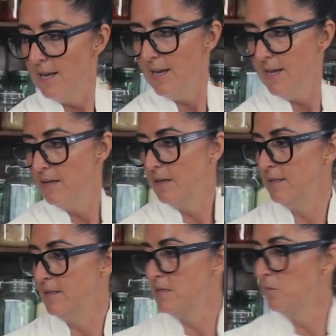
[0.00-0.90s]
And I
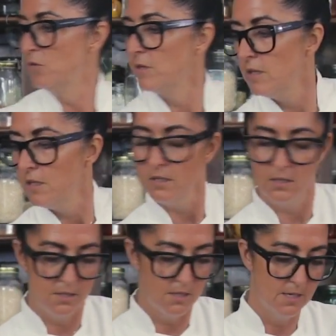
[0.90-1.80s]
need some water.
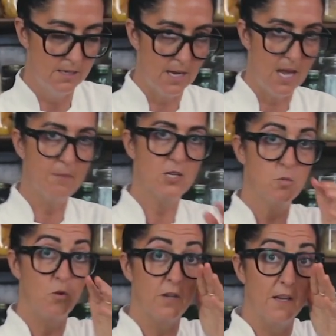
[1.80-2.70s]
Now, how
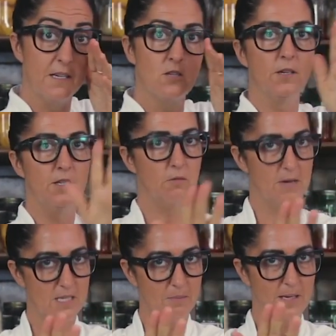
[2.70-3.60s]
much water? It's not in the
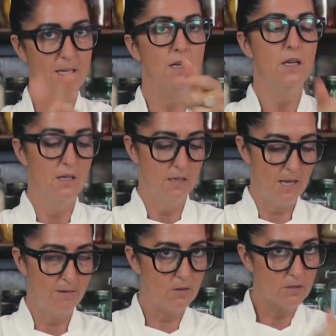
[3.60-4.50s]
recipe.
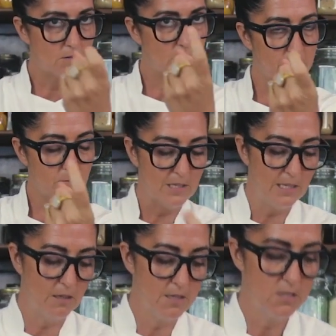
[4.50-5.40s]
Have a look, come really
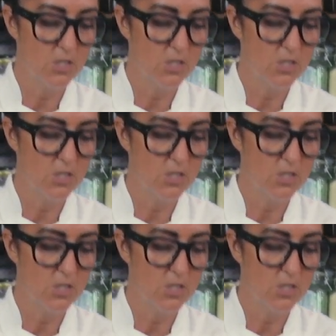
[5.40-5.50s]
close,